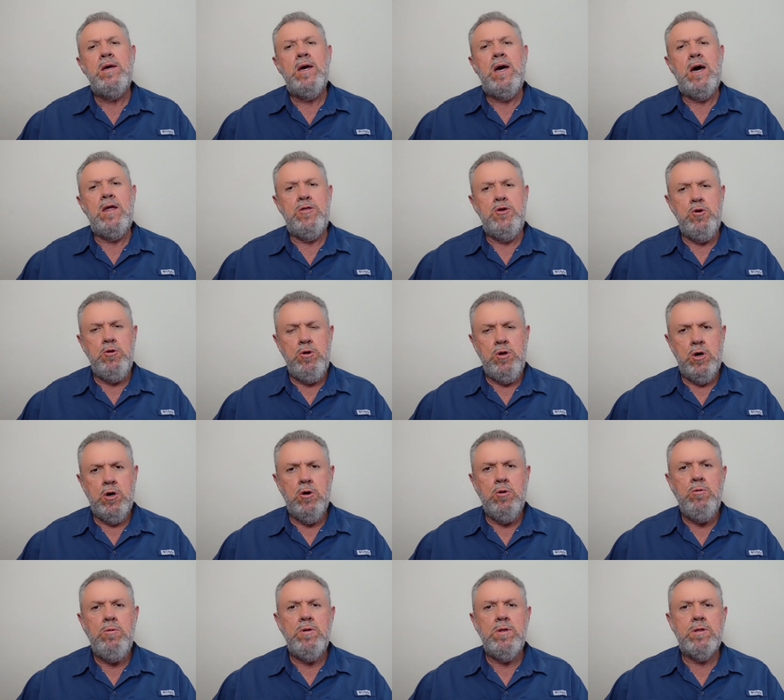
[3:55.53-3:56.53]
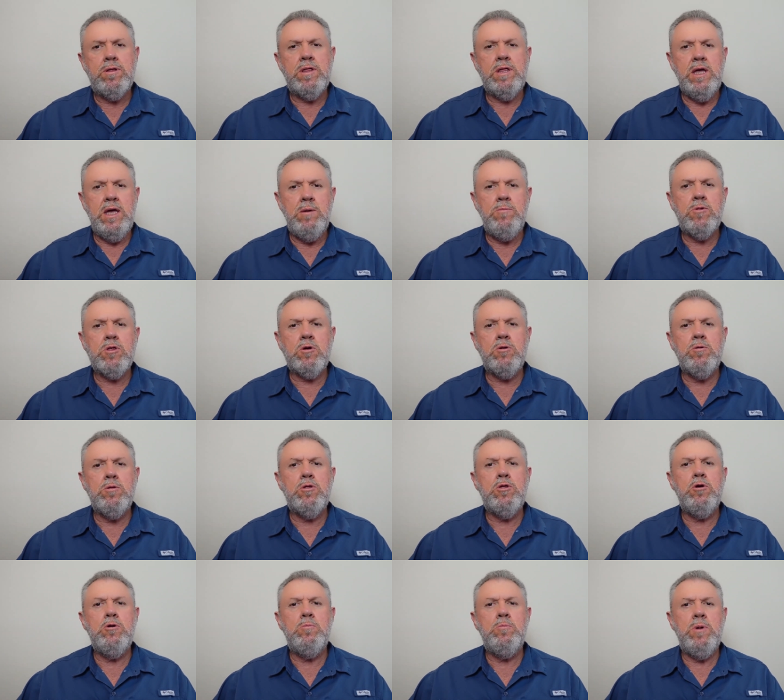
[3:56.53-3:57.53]
As you know, stems
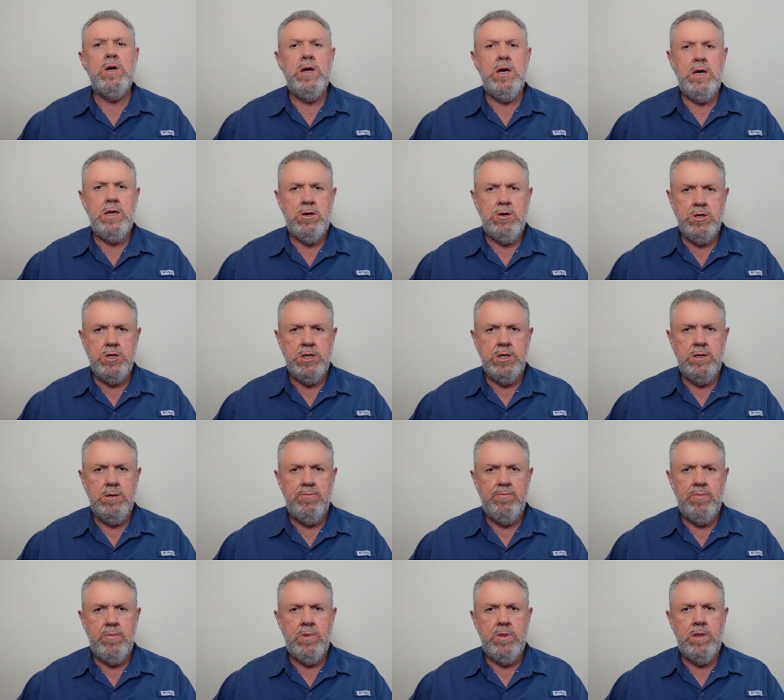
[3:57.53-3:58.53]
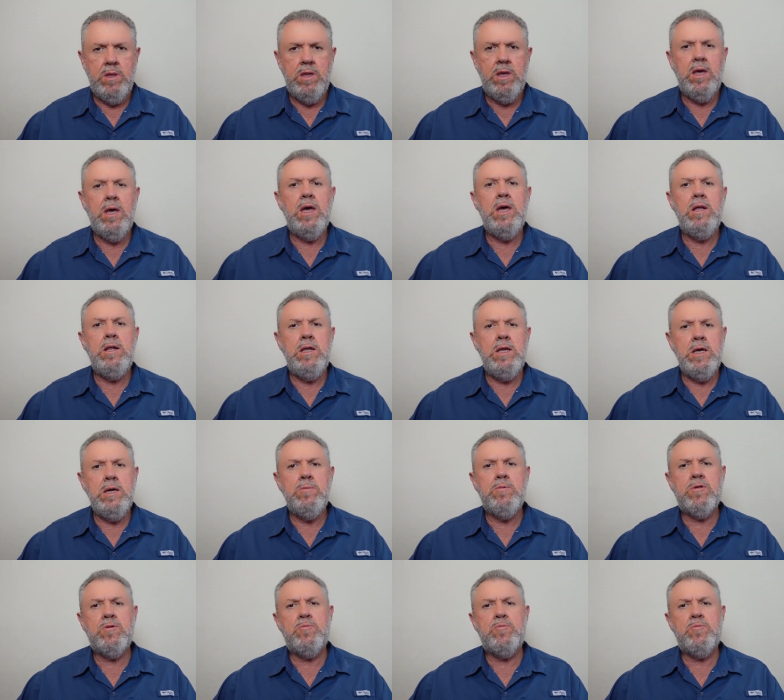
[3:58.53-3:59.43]
consume energy and leaves